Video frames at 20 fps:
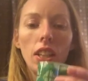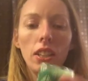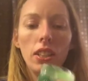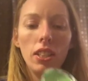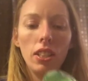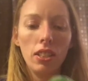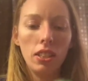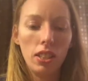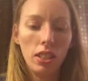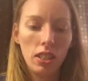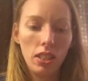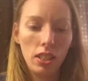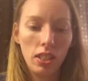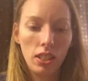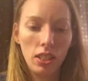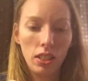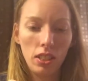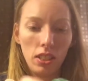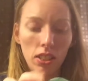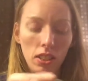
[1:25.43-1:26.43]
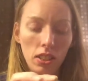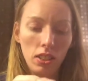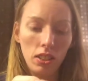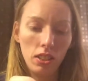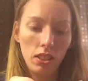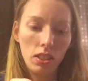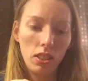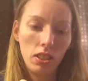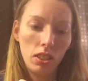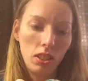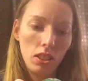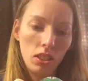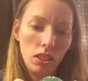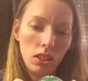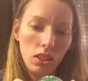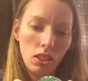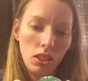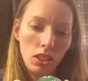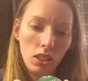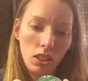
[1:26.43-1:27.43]
This
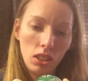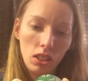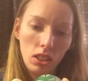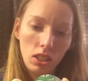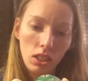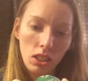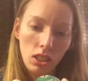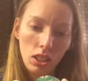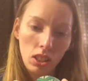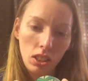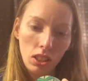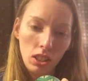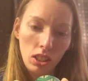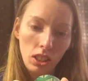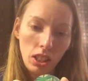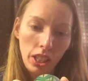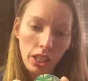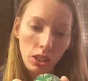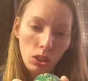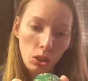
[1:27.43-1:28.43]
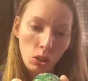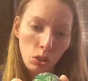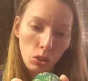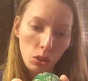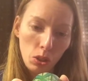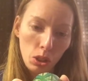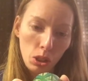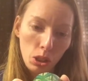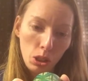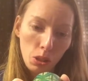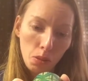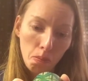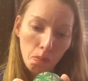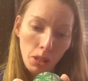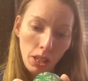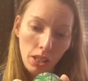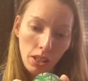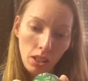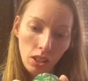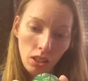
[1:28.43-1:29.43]
is the actual
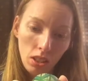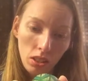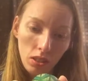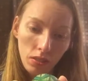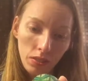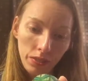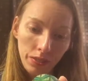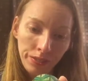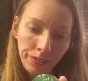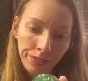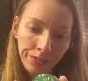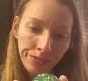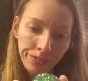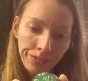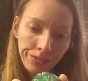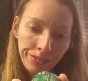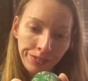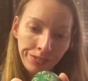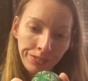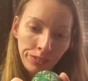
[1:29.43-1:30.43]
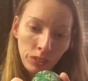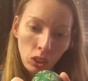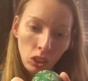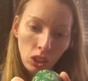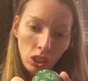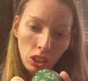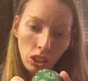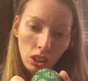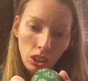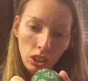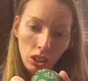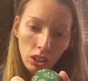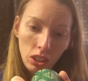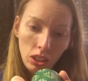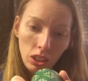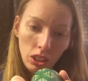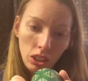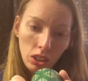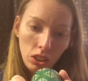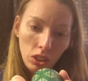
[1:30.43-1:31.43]
smell. Ah,
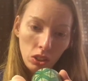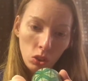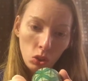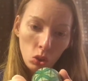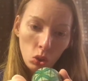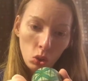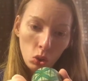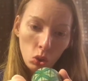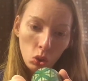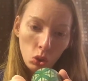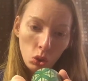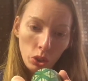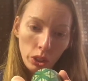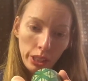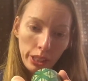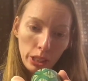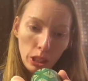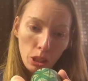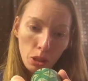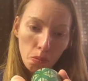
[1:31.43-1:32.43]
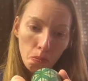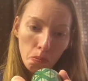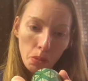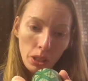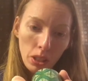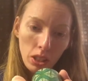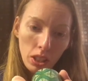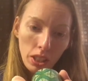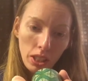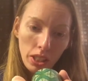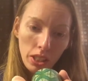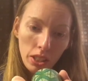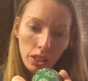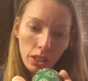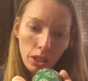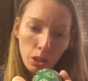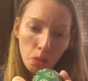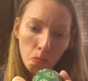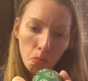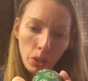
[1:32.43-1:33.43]
da, da, da,
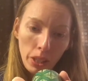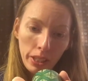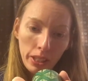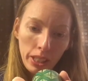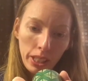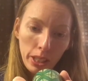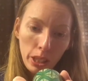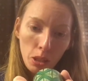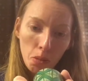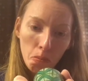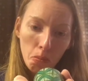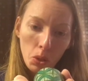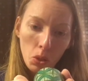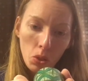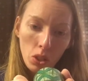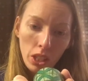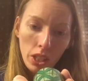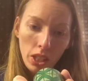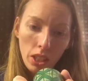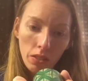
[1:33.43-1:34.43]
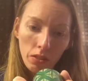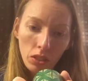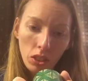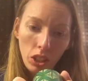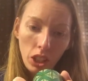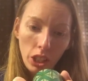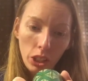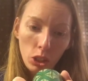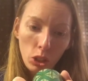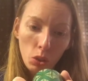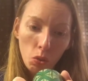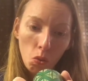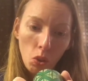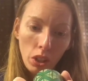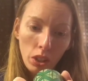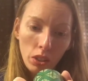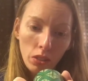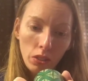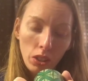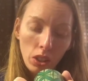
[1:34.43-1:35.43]
Experience the breathtaking beauty of lush
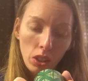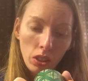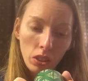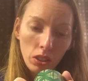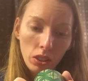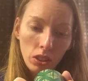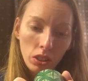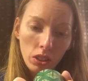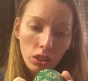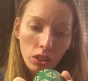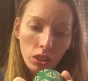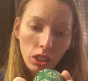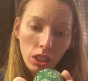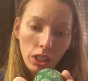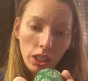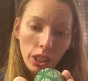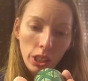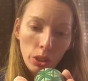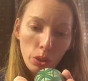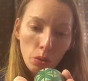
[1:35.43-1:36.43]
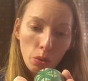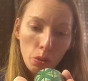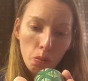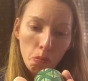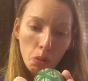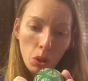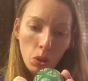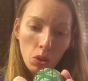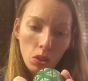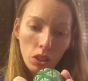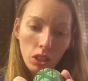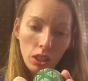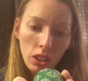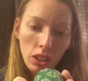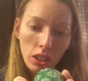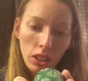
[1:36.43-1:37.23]
waterfalls in the remote